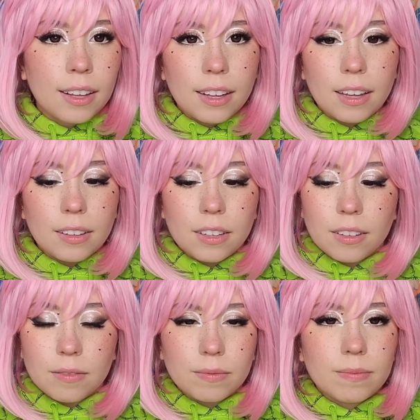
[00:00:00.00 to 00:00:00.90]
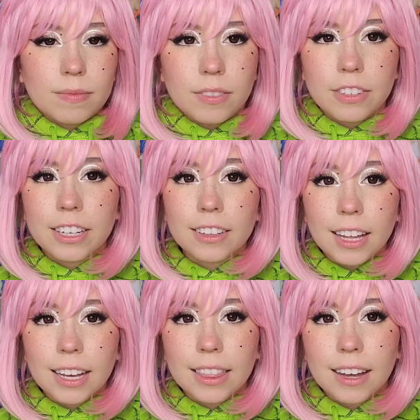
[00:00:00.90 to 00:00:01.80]
if you don't
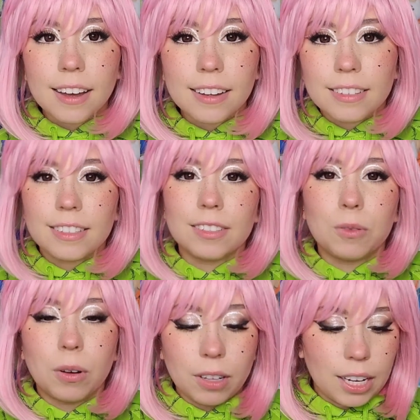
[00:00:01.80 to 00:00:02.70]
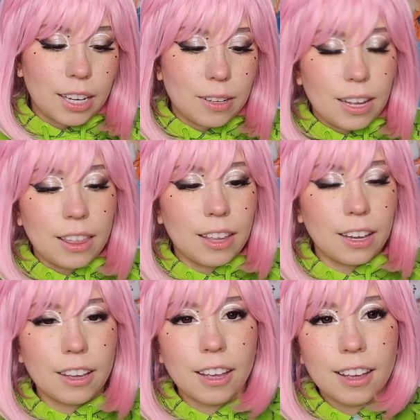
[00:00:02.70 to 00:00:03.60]
like that, you won't like it, I
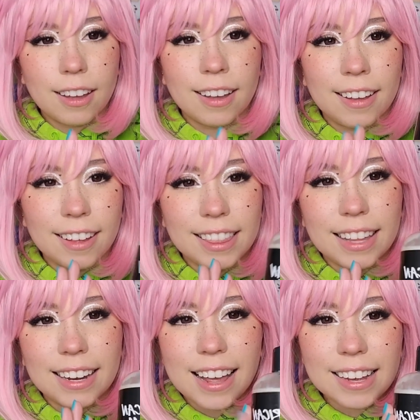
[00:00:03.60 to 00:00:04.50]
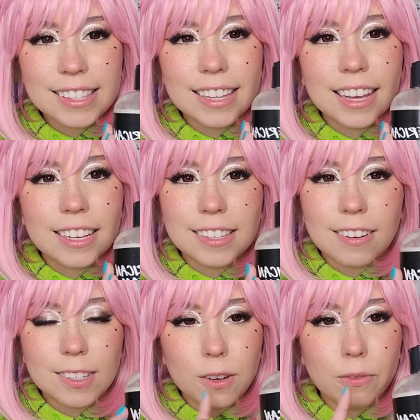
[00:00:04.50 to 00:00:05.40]
think. The next thing is
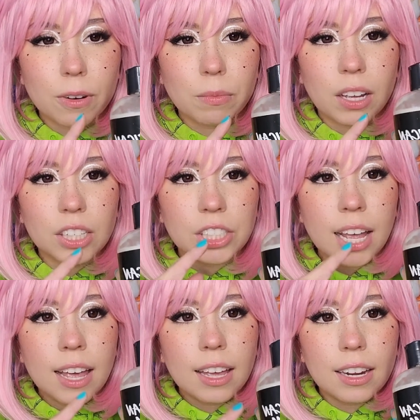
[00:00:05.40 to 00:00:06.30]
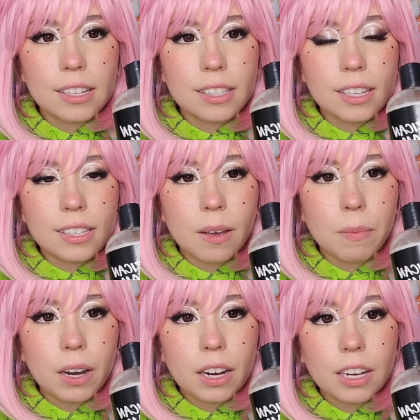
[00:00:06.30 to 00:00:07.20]
also from Lush. It is this
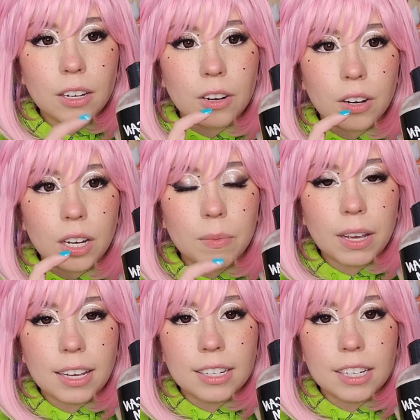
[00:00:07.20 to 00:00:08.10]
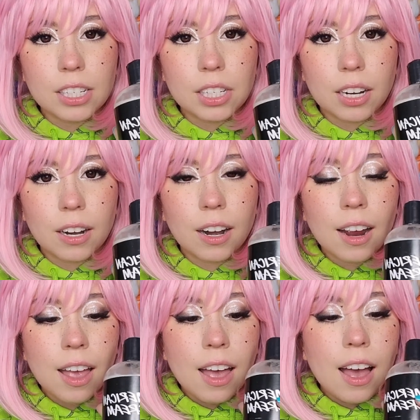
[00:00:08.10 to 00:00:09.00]
American Cream conditioner.
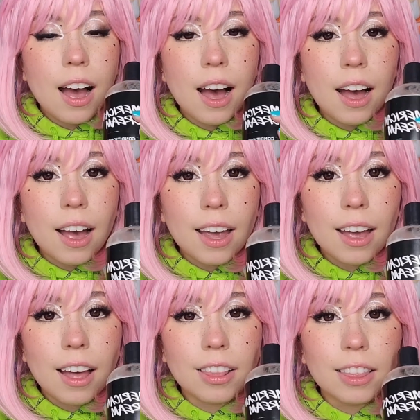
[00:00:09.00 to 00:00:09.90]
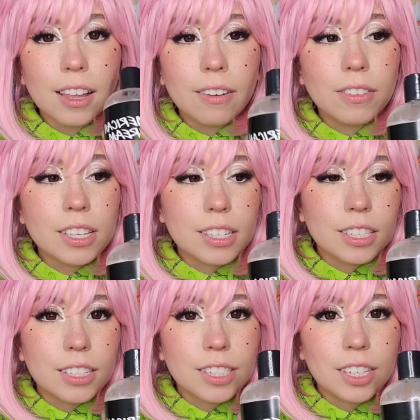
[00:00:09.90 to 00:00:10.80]
I love this
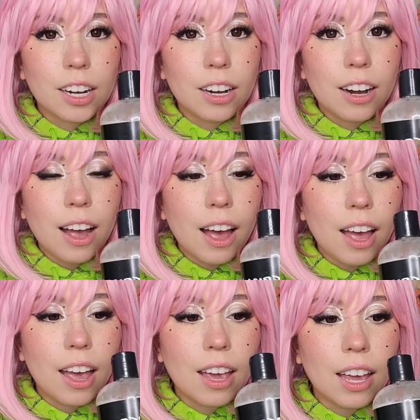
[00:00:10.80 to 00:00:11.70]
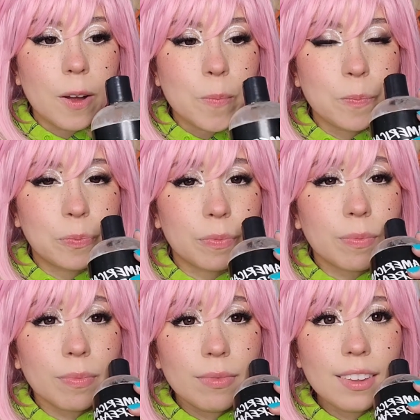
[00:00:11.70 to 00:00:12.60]
conditioner. I
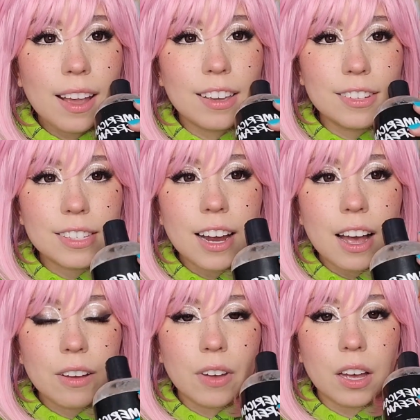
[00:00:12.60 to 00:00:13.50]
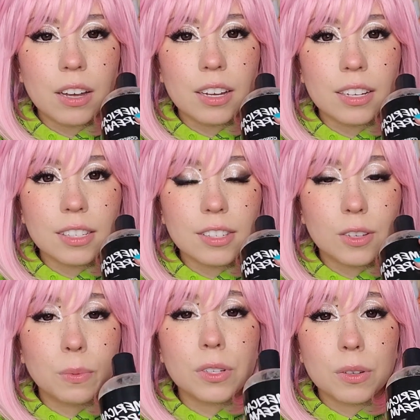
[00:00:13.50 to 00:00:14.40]
used to have a
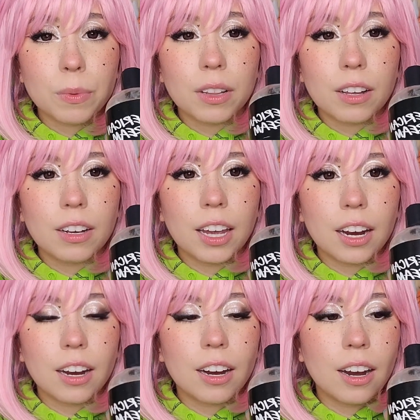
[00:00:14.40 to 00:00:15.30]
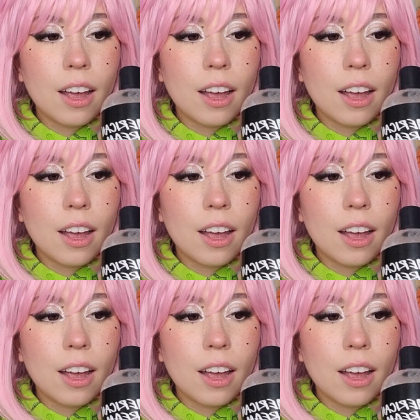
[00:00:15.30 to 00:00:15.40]
super long hair